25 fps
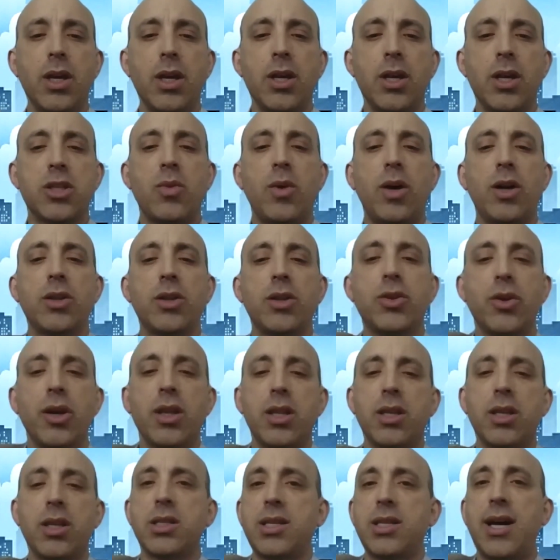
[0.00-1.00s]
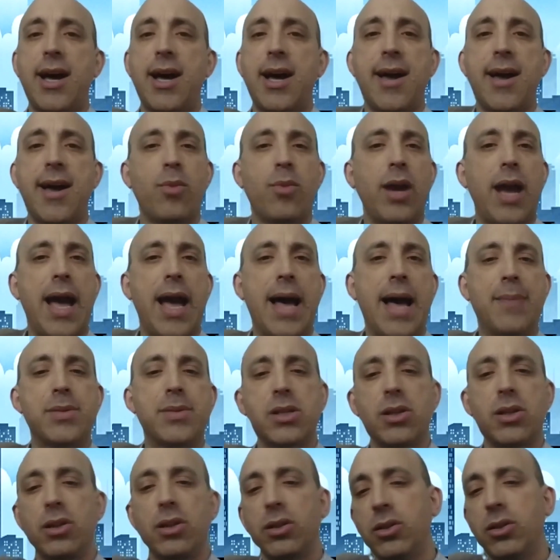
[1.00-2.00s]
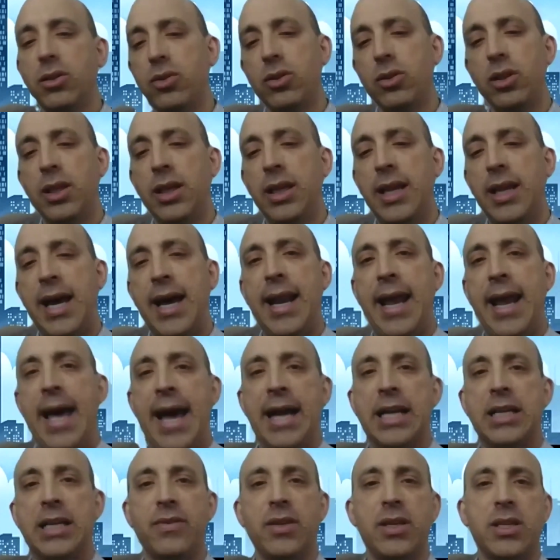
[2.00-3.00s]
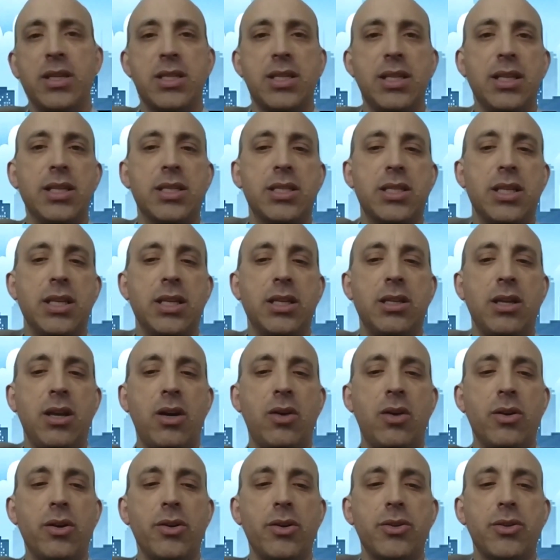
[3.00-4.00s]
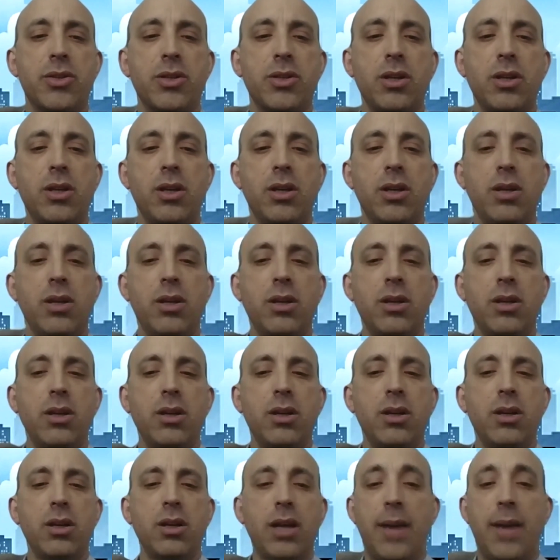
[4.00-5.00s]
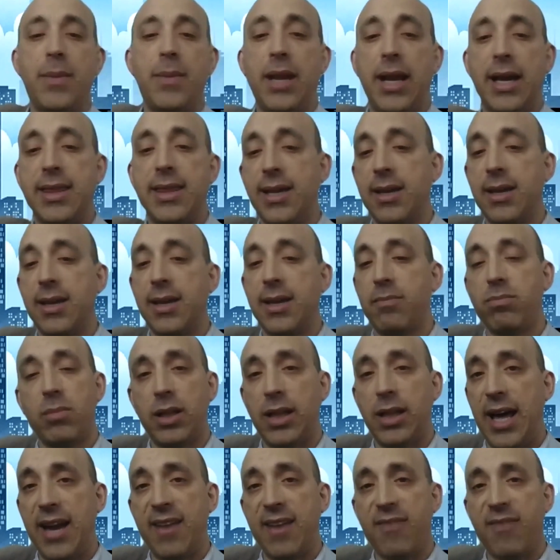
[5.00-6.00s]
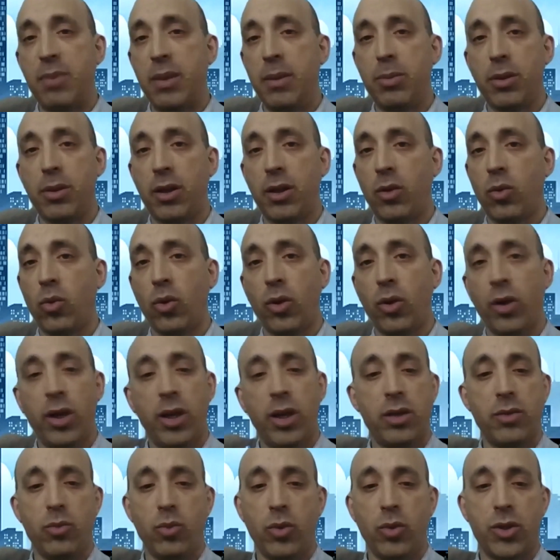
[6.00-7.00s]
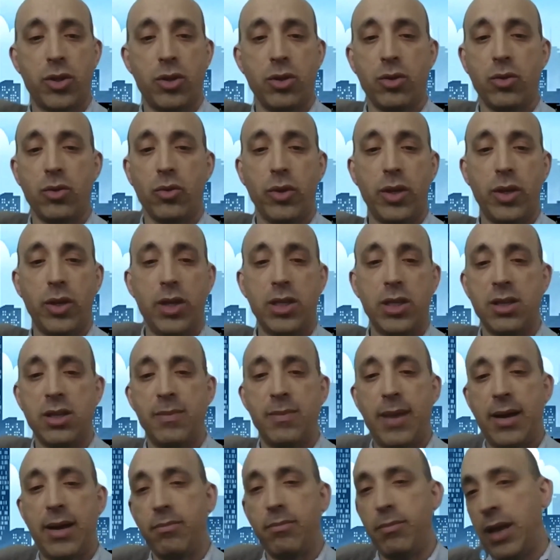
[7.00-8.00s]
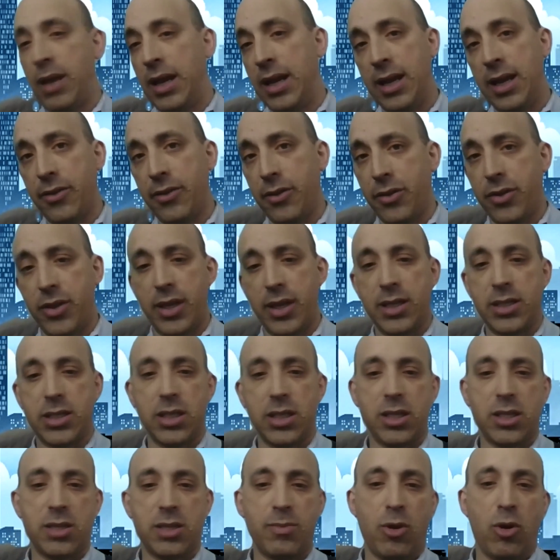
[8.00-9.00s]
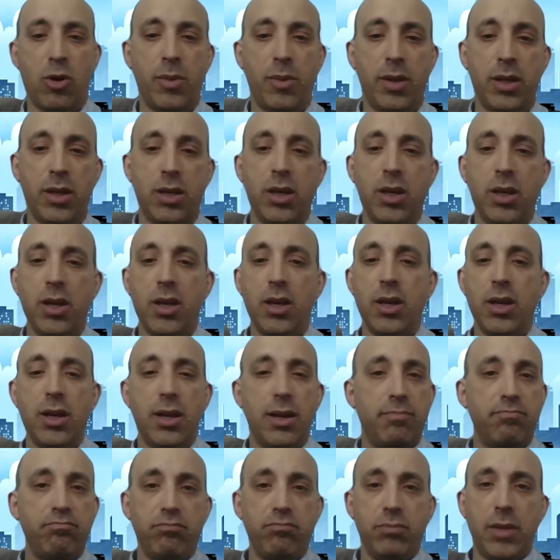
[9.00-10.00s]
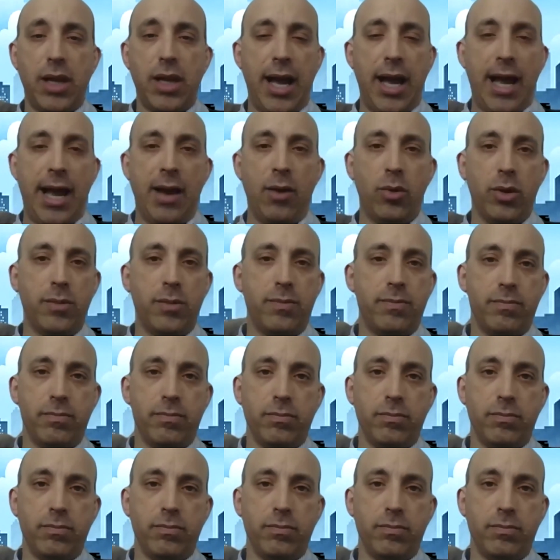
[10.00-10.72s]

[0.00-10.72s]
So while during this time, we're absolutely not actively soliciting donors, I mean, I think a lot of people are worried with good reason about many other things at this moment. I would,